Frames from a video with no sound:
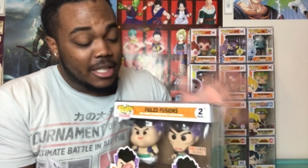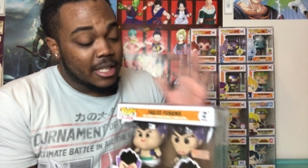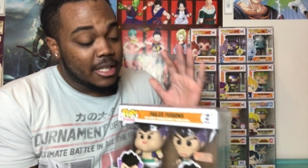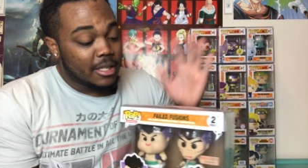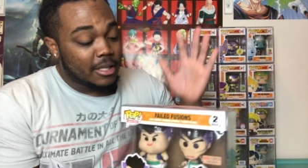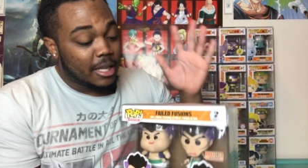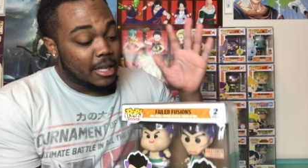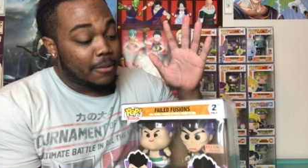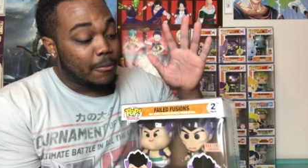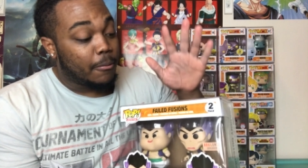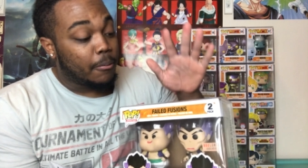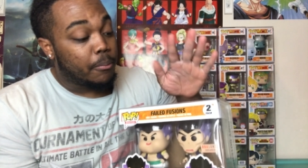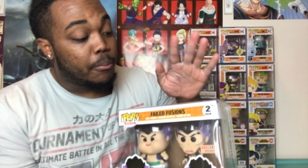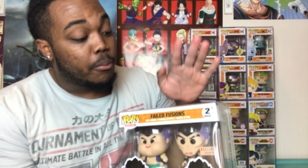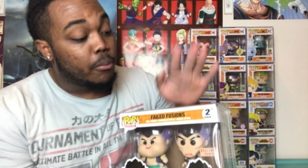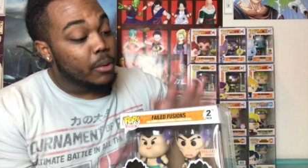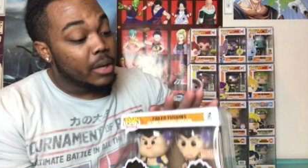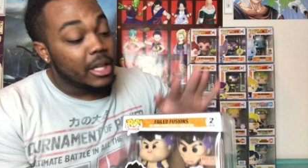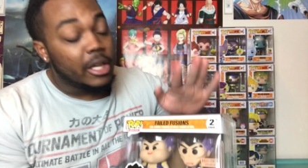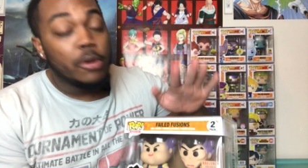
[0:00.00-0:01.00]
is
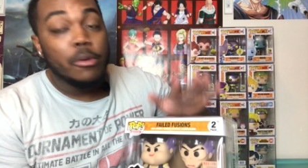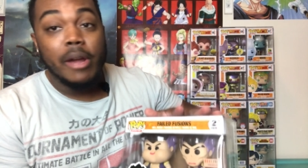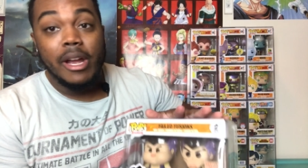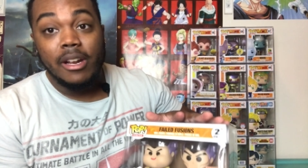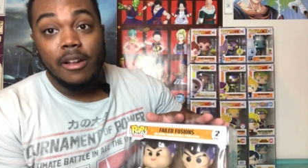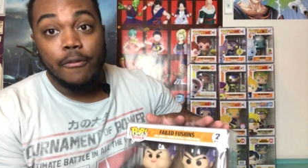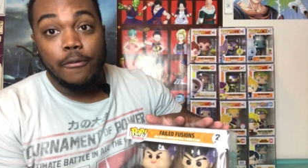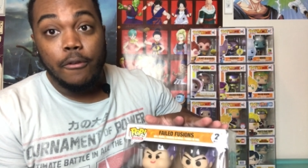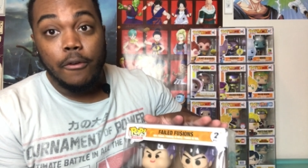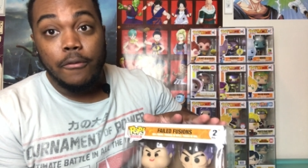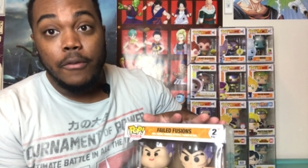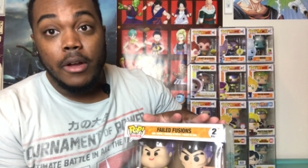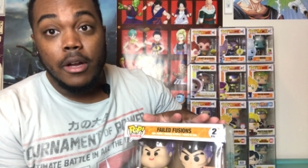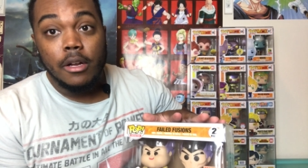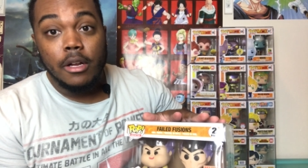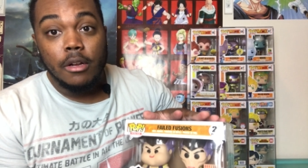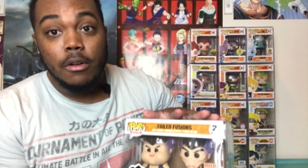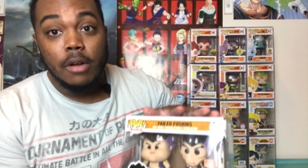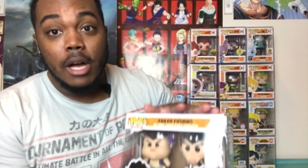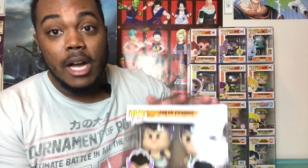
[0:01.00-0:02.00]
really creative for
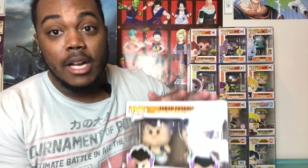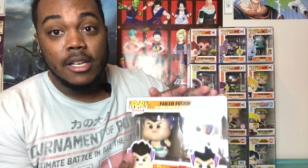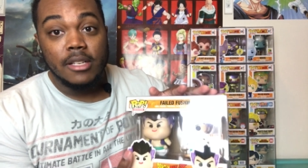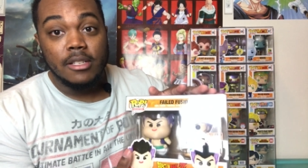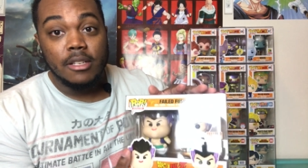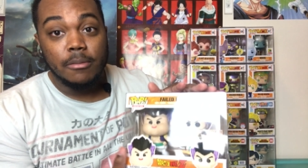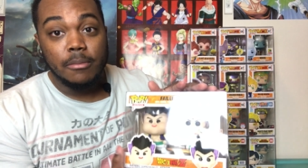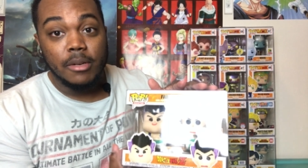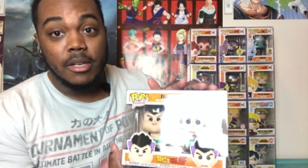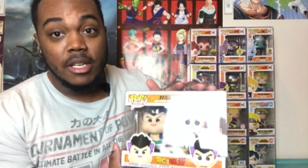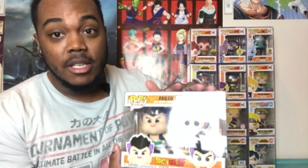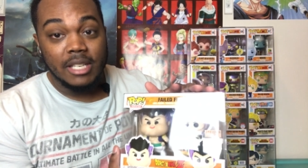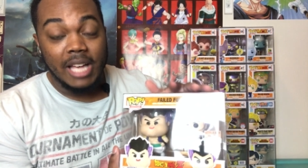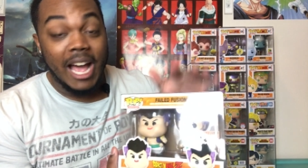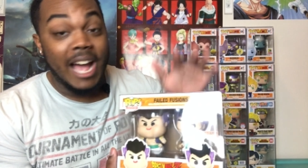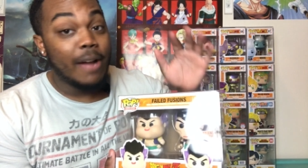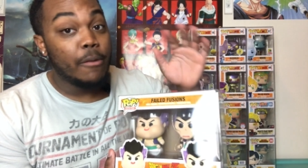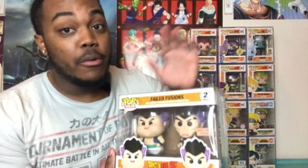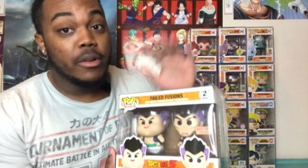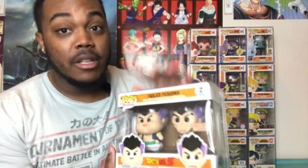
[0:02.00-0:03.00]
Funko, honestly, because
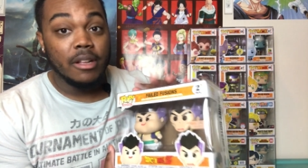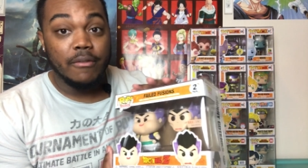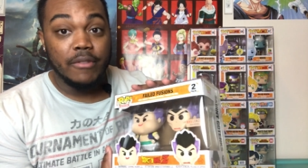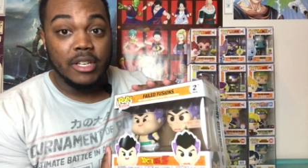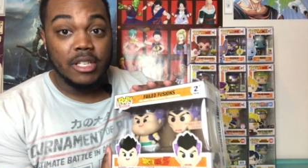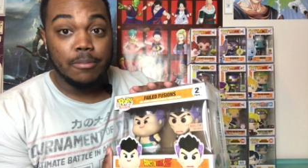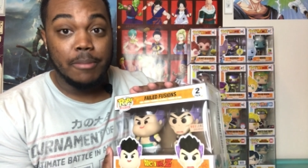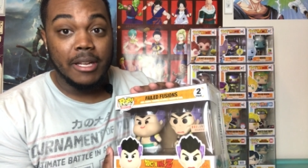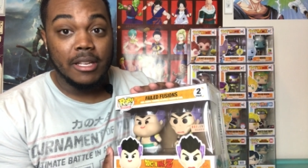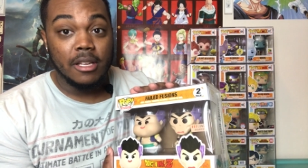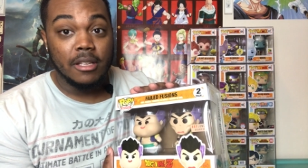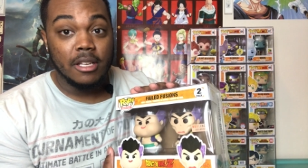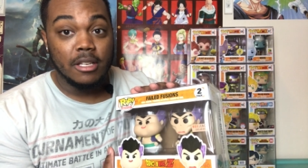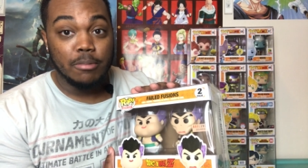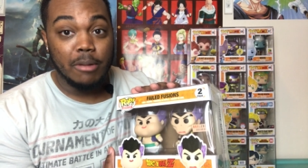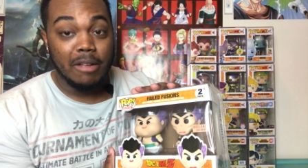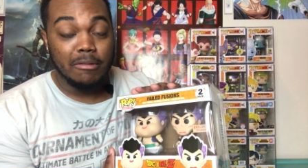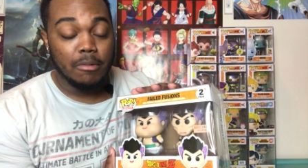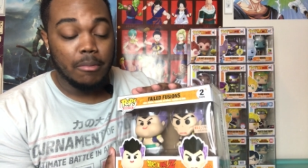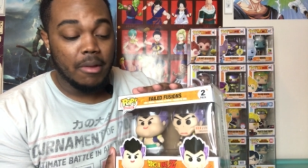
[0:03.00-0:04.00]
I wouldn't have expected this
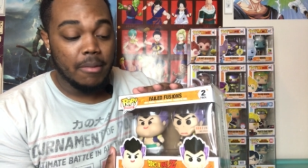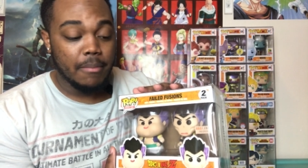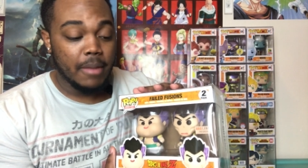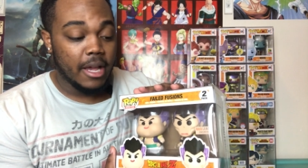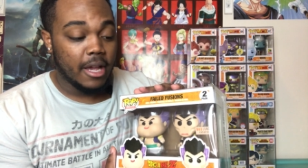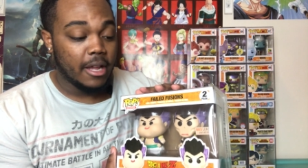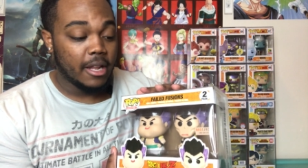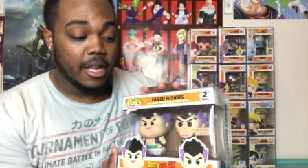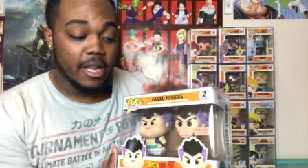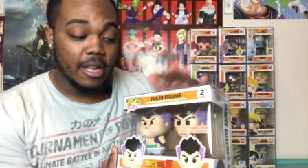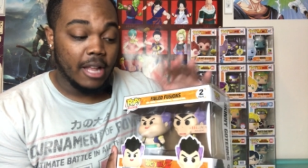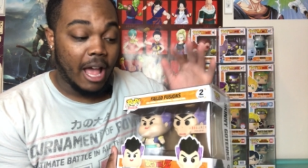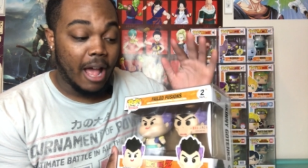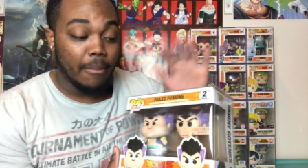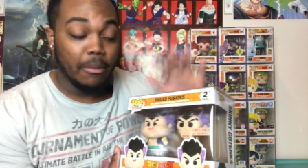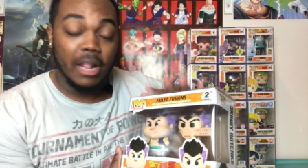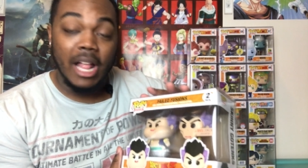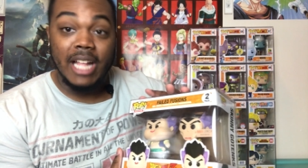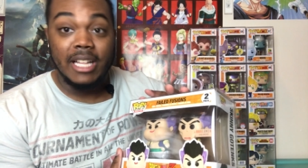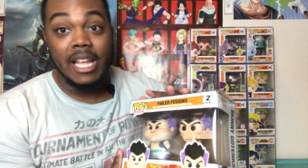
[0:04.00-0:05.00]
pop to be made, and
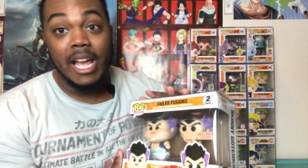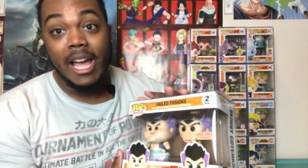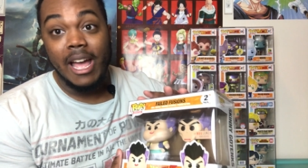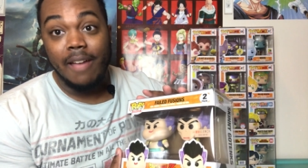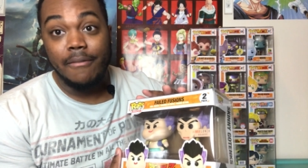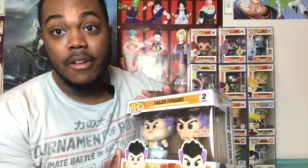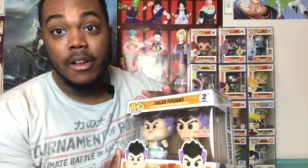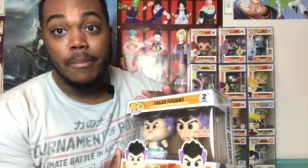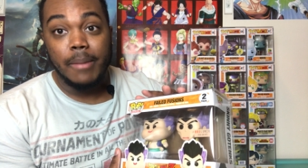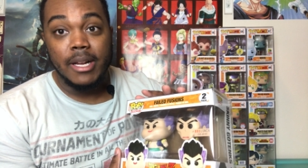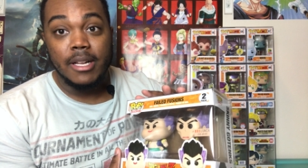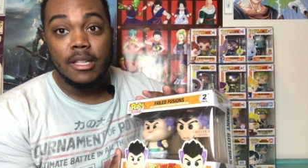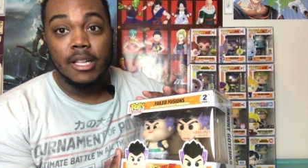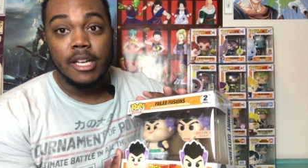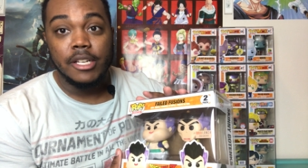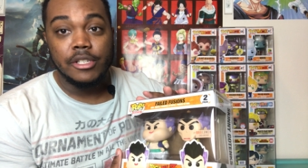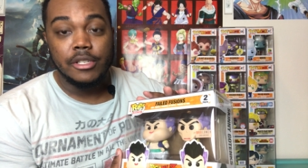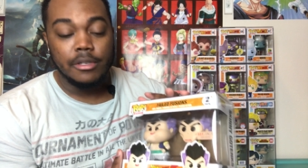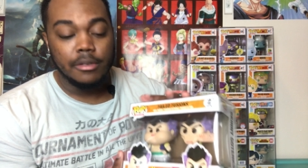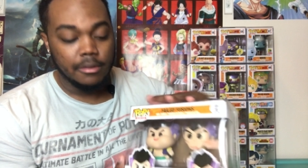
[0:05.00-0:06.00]
I'm glad that I have it in my
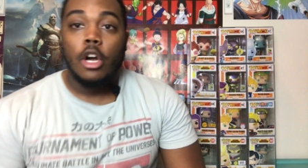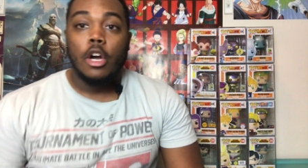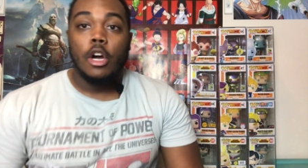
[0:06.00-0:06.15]
collection.